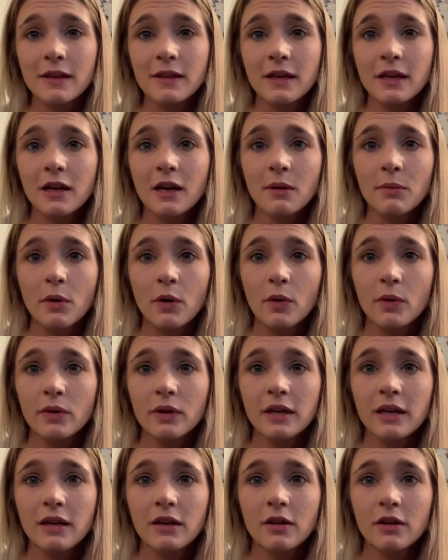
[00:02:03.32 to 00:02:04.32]
think I'm
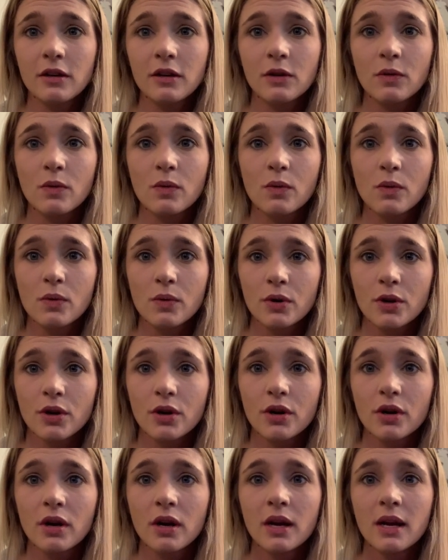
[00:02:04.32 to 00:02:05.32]
only gonna
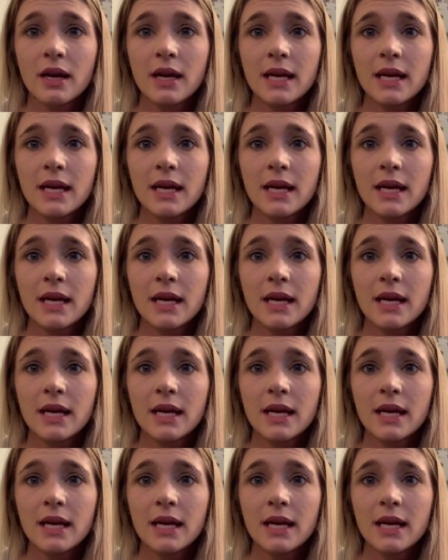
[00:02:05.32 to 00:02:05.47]
order